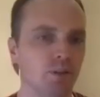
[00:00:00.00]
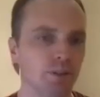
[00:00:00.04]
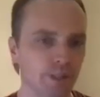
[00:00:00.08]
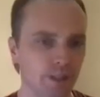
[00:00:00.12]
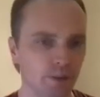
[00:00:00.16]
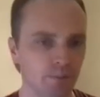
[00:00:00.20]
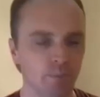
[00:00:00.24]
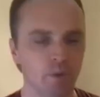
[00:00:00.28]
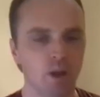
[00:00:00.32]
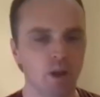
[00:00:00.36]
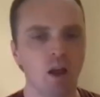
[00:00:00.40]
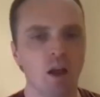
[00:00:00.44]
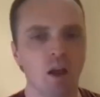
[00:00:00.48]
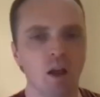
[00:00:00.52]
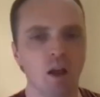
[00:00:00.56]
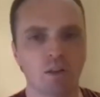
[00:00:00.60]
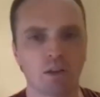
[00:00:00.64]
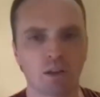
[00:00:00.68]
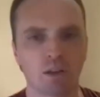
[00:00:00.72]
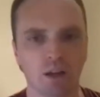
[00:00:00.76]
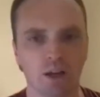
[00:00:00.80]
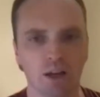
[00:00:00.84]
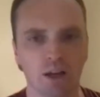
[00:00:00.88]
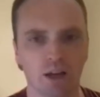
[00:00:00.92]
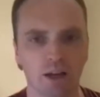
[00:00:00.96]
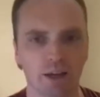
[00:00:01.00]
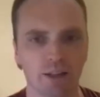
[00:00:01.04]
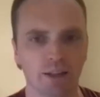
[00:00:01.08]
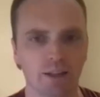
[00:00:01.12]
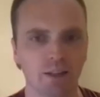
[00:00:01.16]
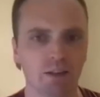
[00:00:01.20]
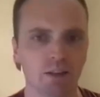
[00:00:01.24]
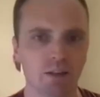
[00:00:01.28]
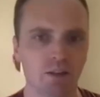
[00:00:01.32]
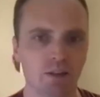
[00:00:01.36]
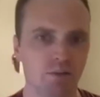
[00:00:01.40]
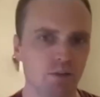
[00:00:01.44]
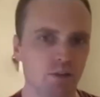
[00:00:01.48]
Yep. Look, I
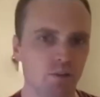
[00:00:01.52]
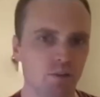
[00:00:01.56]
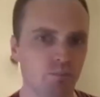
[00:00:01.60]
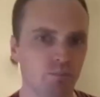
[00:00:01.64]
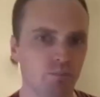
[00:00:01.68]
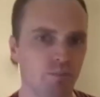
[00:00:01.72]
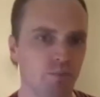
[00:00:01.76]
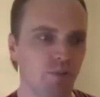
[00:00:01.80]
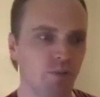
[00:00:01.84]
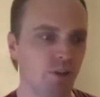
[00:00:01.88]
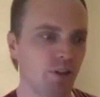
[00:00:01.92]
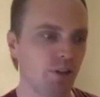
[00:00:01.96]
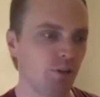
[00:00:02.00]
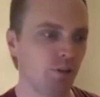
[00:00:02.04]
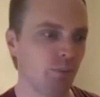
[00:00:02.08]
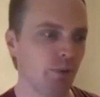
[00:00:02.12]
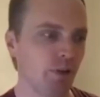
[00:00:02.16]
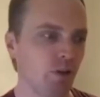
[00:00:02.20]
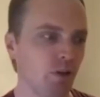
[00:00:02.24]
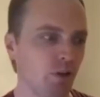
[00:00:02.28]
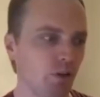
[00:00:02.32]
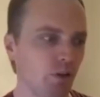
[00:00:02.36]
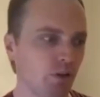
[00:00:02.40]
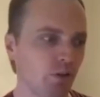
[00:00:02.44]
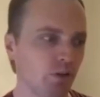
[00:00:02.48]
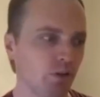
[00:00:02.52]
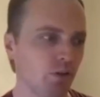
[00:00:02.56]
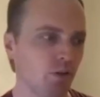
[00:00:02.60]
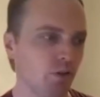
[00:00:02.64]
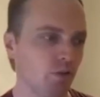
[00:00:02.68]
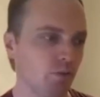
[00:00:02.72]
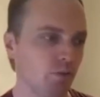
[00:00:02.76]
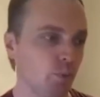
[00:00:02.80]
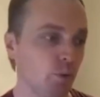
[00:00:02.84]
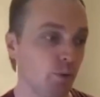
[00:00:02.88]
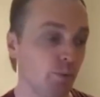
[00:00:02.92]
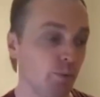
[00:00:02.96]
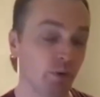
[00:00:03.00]
think that the thing to be cognizant
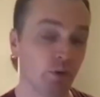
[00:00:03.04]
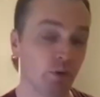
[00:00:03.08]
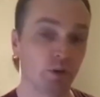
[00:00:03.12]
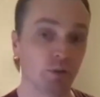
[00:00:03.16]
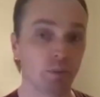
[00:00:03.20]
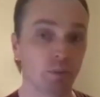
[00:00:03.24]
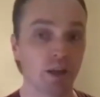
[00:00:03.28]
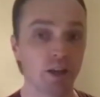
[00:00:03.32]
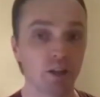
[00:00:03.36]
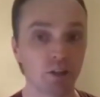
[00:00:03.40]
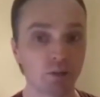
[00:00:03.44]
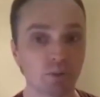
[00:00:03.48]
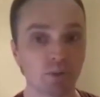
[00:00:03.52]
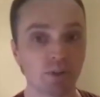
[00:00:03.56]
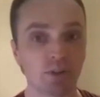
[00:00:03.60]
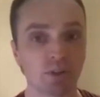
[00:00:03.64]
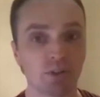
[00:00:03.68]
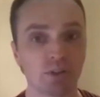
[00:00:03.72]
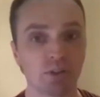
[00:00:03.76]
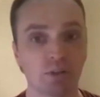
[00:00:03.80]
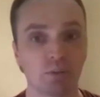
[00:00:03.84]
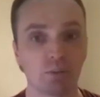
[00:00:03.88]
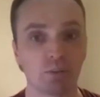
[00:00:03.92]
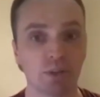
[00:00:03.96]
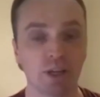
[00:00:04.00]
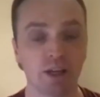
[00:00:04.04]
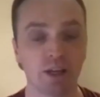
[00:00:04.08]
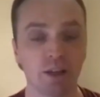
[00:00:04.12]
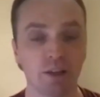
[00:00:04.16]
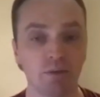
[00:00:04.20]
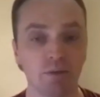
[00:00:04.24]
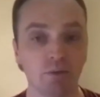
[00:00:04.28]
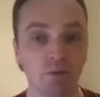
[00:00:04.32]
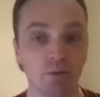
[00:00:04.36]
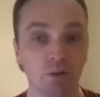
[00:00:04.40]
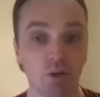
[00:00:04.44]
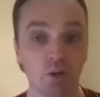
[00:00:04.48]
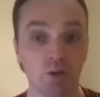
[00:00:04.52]
of with building management systems
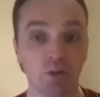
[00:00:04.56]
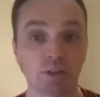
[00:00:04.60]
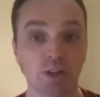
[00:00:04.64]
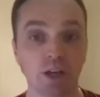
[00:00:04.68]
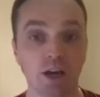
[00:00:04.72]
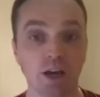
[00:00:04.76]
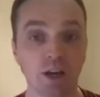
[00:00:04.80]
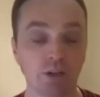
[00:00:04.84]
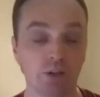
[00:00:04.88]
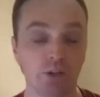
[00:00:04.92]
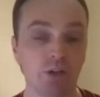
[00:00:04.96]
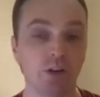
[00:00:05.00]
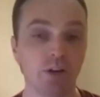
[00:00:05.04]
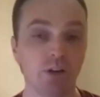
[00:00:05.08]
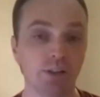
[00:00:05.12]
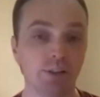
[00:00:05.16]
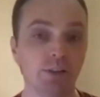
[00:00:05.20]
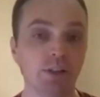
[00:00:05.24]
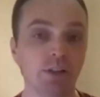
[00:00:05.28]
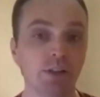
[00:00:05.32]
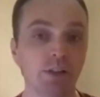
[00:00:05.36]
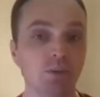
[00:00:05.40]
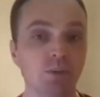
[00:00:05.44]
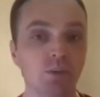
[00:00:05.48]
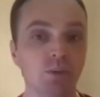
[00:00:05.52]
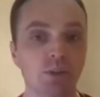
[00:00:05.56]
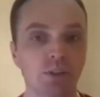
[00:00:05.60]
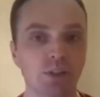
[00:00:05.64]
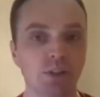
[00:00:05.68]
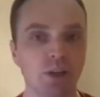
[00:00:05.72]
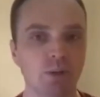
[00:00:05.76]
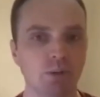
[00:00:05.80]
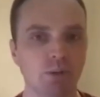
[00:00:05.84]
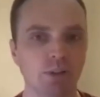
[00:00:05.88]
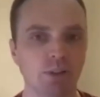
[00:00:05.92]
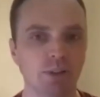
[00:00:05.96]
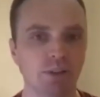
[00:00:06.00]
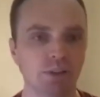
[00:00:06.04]
and, you know, SCADA and ICS, for
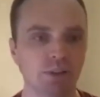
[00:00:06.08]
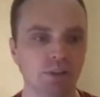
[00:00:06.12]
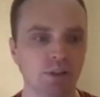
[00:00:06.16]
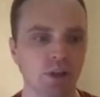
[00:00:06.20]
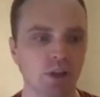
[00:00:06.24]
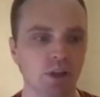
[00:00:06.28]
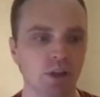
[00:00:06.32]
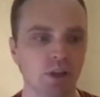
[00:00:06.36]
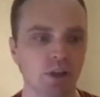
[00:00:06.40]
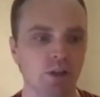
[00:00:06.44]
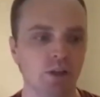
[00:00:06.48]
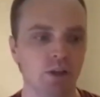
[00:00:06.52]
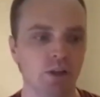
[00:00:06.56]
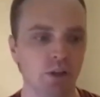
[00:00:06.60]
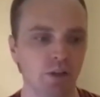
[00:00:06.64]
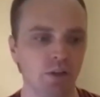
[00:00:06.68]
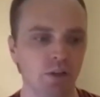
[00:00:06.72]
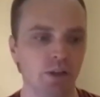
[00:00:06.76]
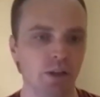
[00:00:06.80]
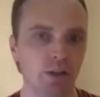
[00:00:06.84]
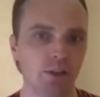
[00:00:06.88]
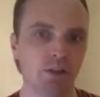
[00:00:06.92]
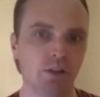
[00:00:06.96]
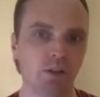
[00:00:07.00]
example, is these